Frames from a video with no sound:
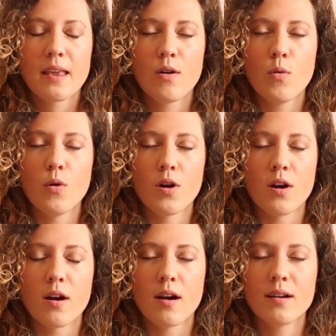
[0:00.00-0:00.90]

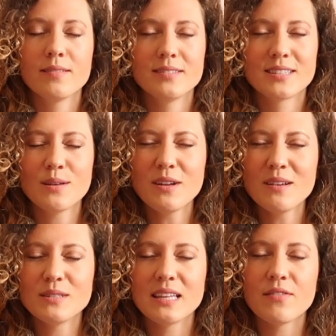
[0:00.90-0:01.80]
or
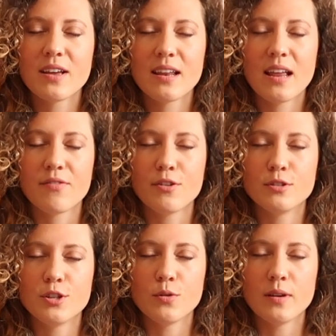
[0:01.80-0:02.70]
sometimes even if you
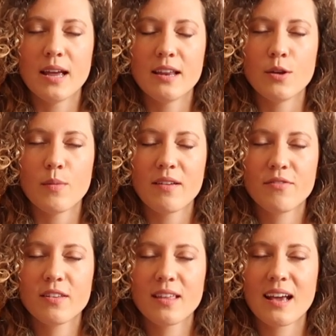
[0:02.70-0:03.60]
tune in, you might
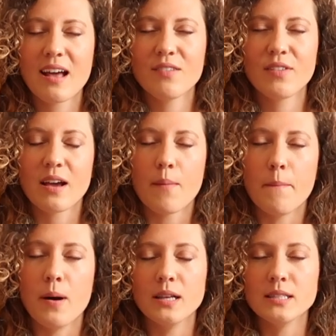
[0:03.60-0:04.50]
feel like kind of like a
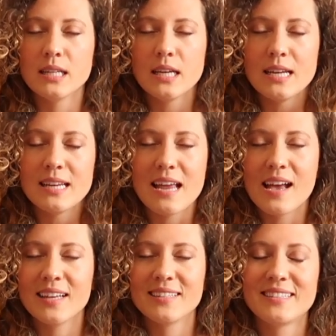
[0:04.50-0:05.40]

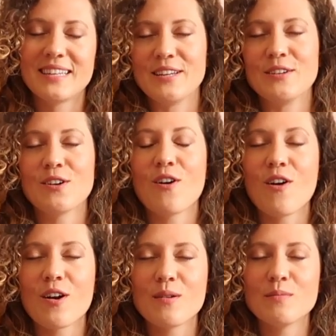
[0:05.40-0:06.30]
buzziness in your
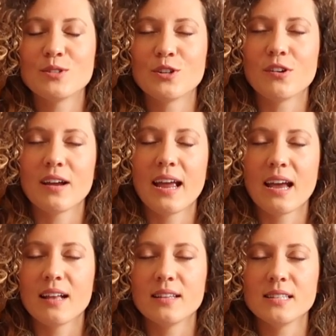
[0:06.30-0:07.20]
arms or your
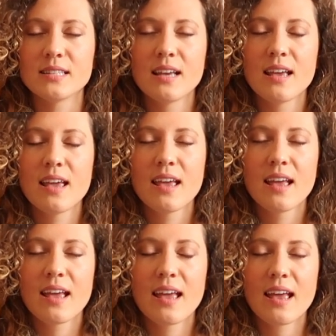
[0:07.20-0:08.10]
hands.
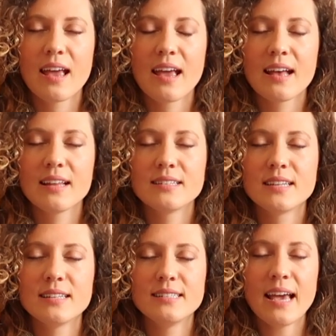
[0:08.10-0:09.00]
And
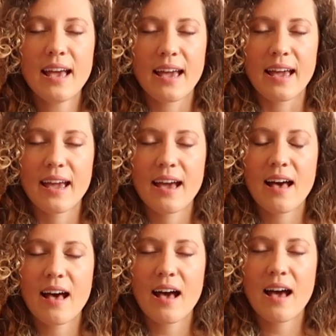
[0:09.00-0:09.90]
today,
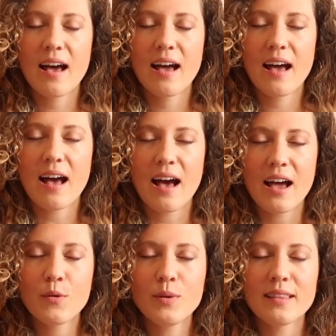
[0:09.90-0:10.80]

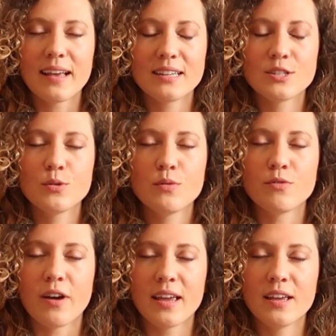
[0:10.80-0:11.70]
I would like to
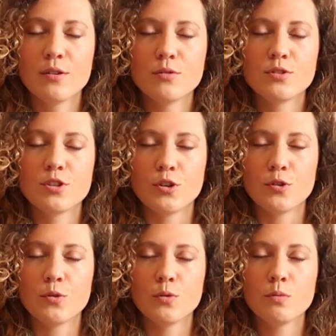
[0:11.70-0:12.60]
invite you
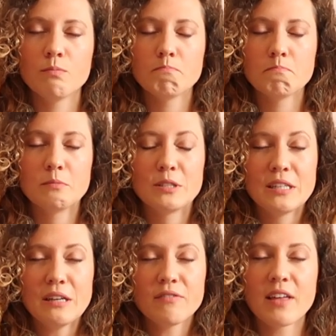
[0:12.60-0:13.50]
to
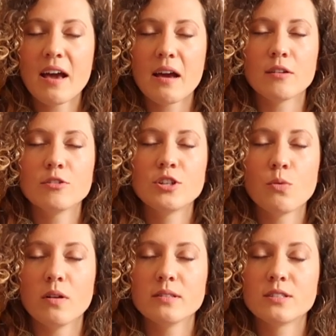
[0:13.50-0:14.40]
see if that energy
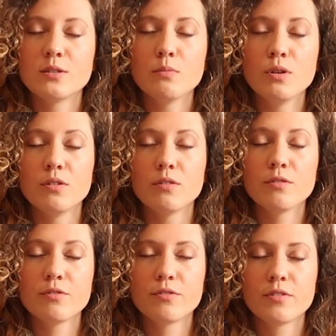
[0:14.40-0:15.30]
wants to
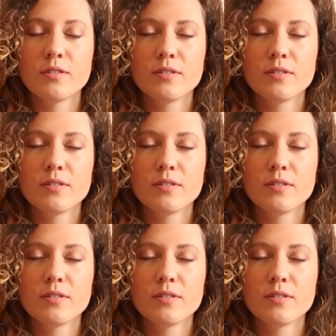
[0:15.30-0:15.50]
move.